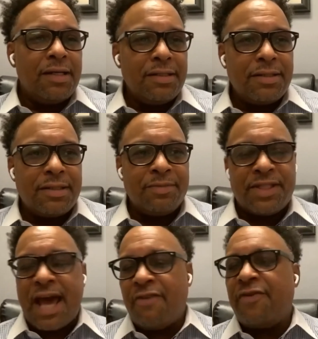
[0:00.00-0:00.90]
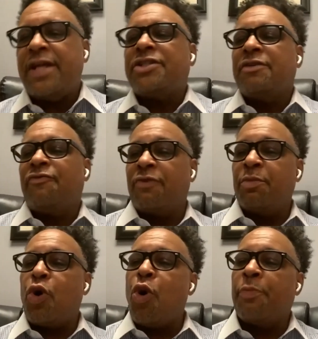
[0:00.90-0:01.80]
some salvation from
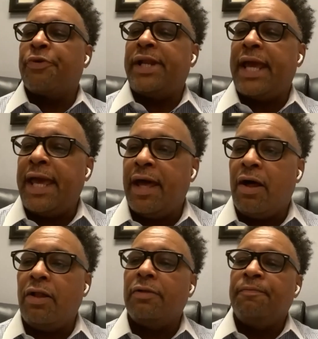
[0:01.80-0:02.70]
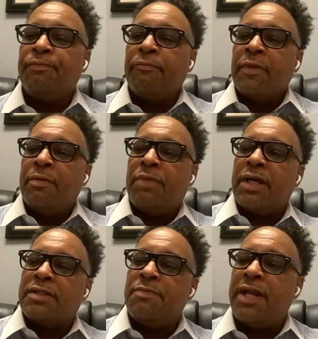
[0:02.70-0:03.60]
corporate hell,
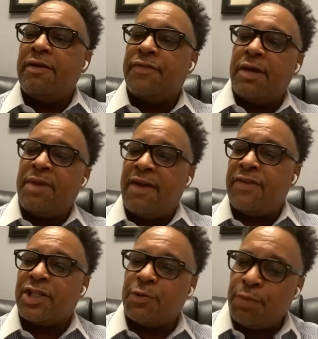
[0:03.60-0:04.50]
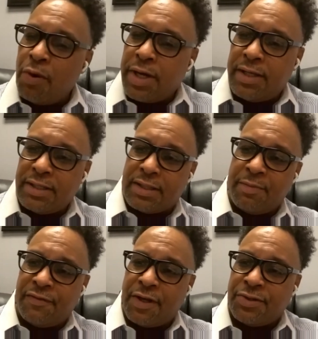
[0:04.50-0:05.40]
because many of them have exploited some
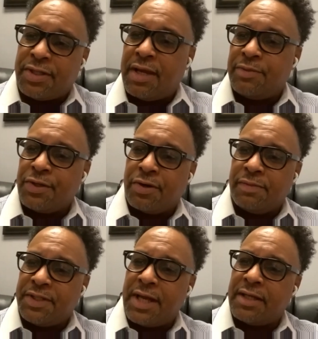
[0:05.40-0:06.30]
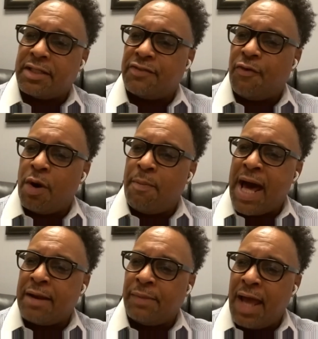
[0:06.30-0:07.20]
of those same circumstances for a
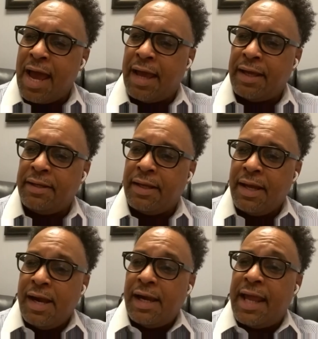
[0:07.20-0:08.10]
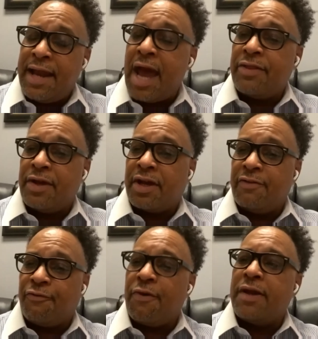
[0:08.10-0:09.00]
bottom line. And now they're
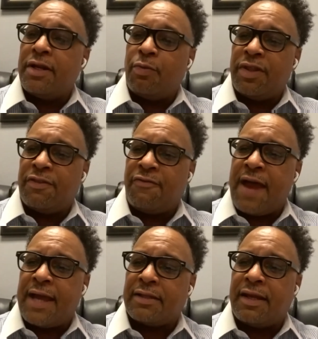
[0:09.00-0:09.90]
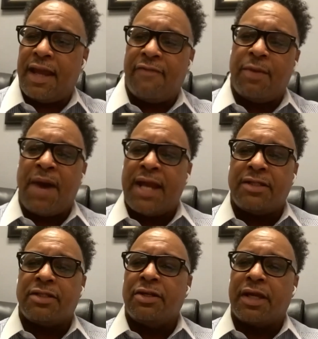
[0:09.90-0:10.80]
confronted with the fact that
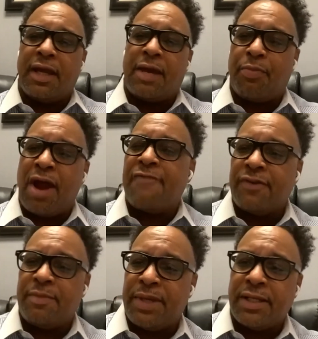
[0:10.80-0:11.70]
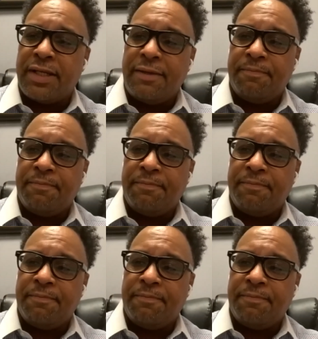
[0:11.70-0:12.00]
everybody's looking at profitability